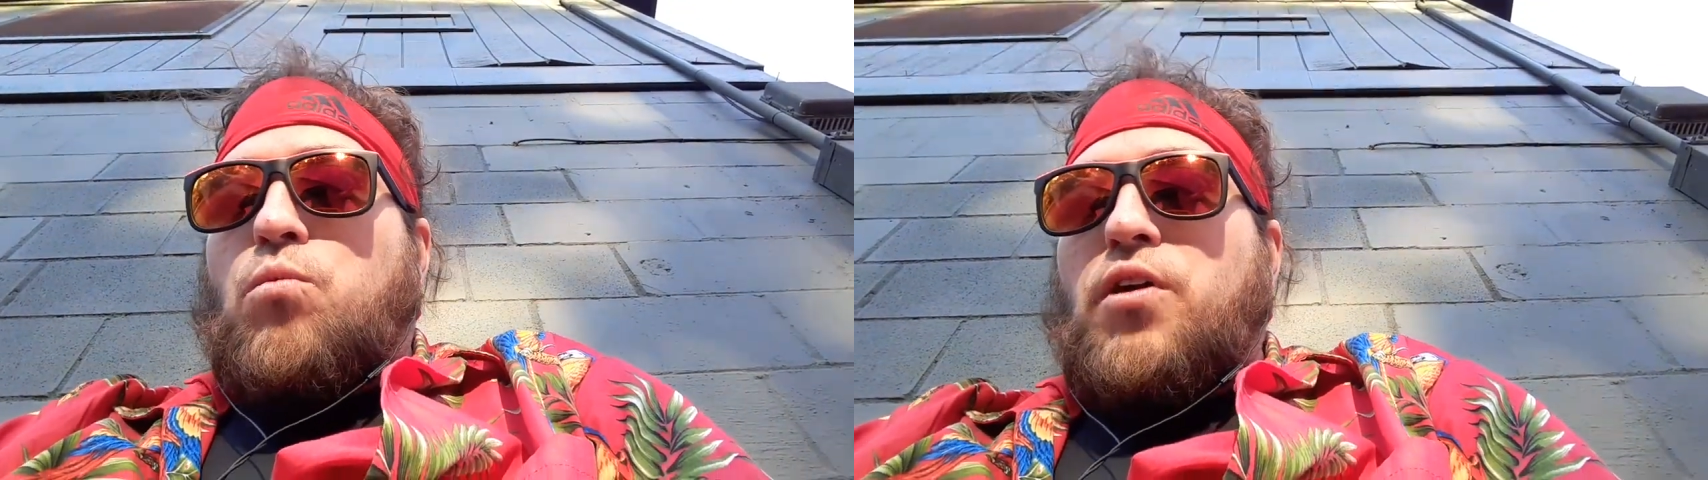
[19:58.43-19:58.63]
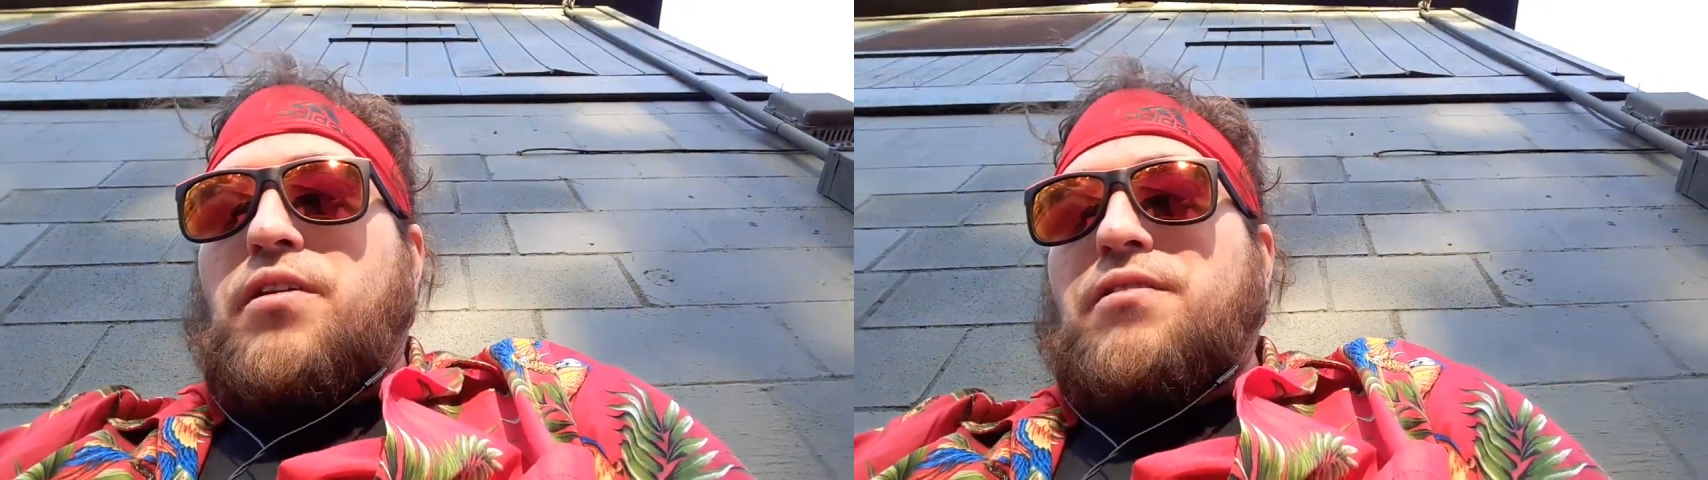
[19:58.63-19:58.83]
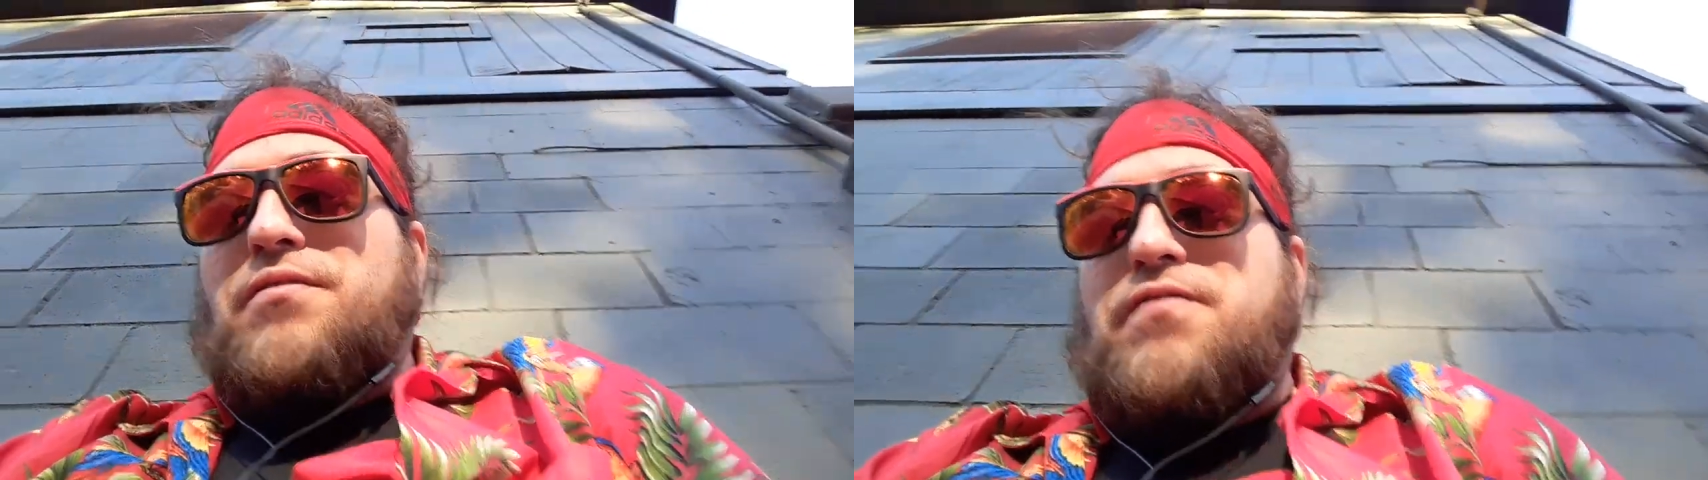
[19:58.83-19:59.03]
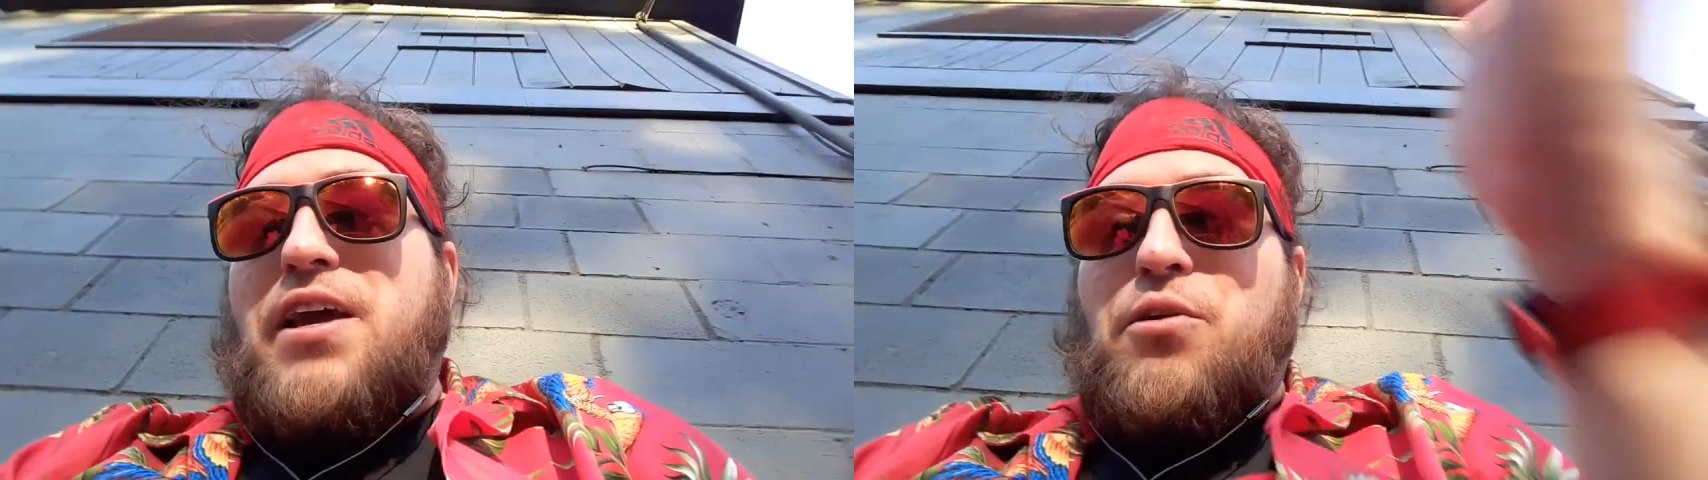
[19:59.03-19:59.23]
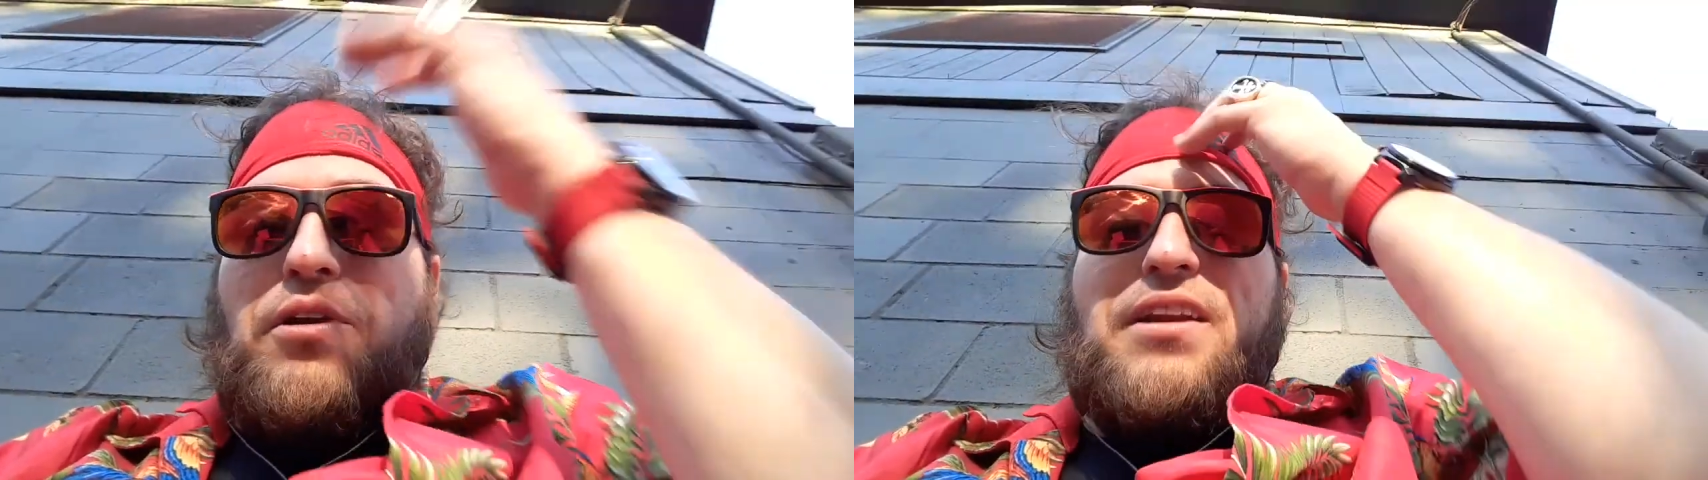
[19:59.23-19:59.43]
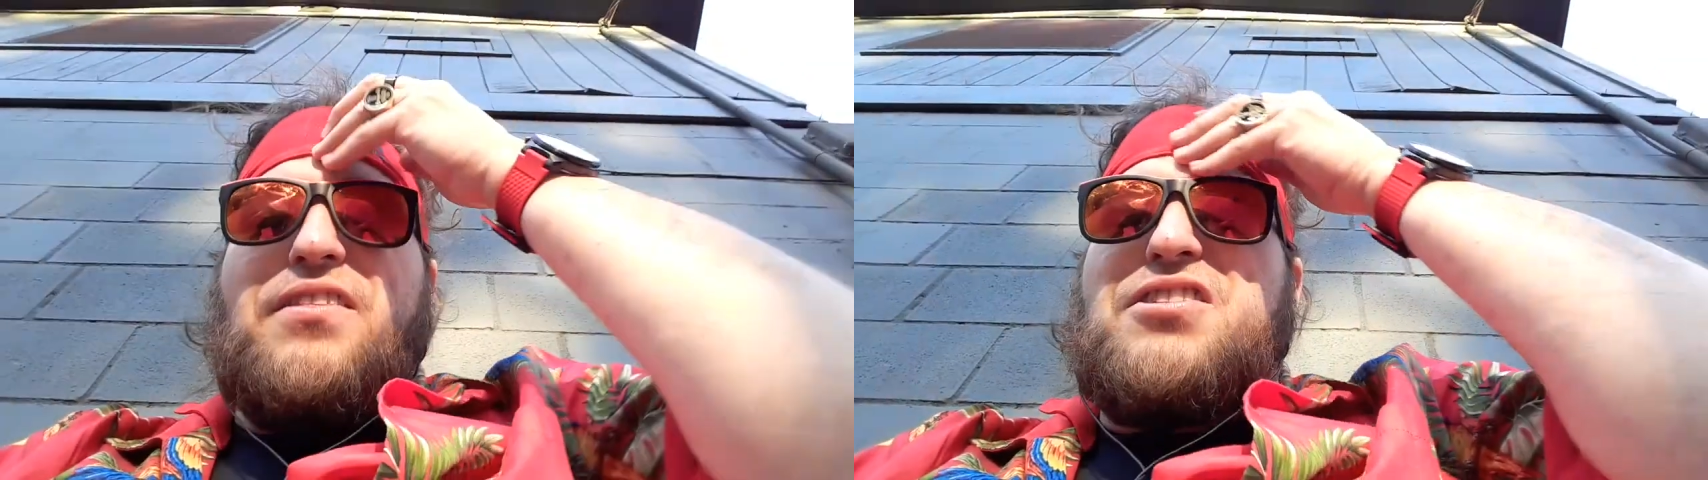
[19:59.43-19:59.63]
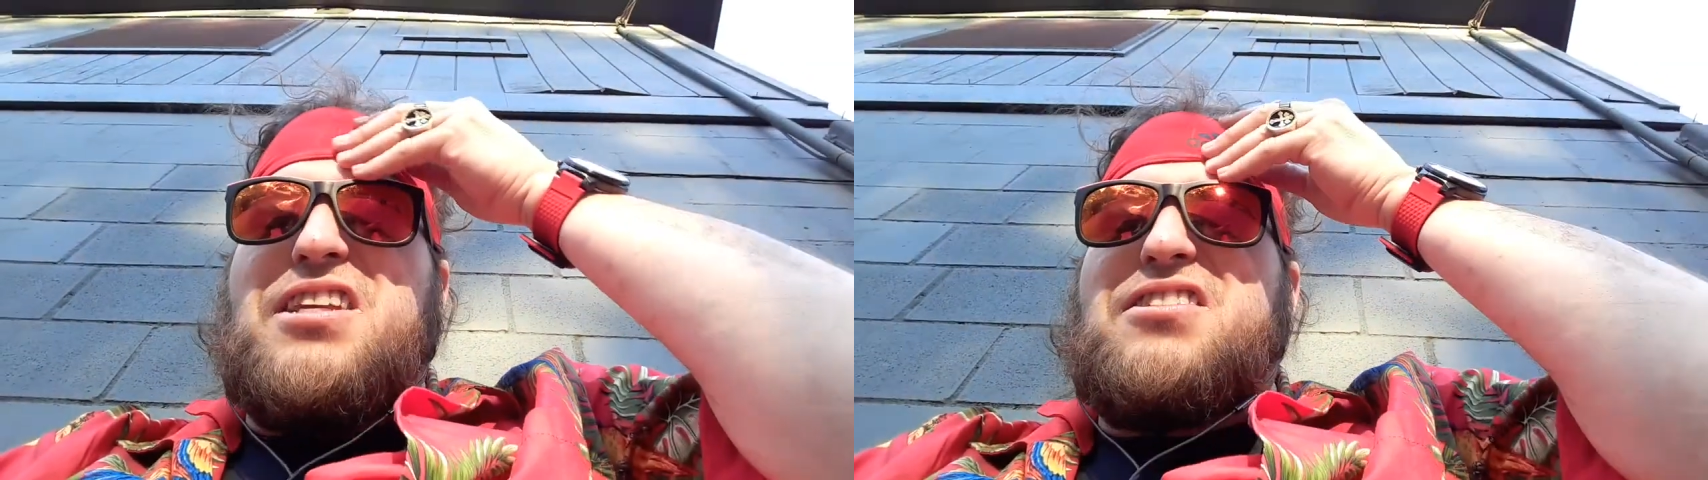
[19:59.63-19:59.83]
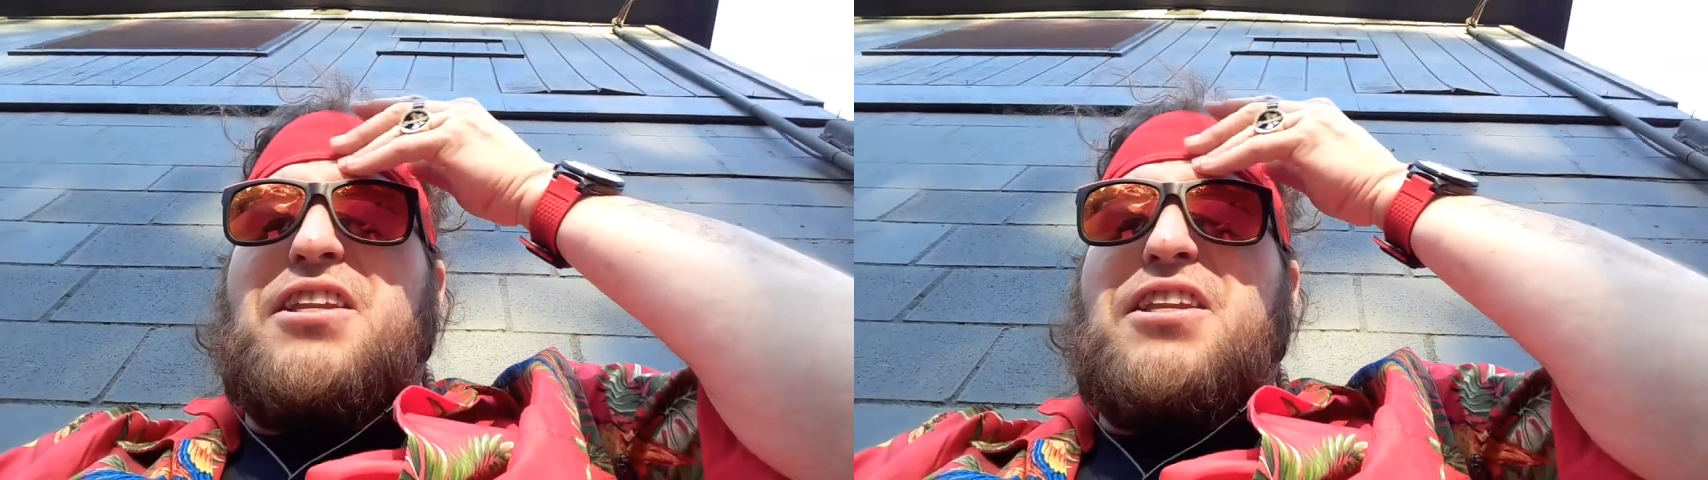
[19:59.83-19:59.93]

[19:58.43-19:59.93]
I veteran in the sense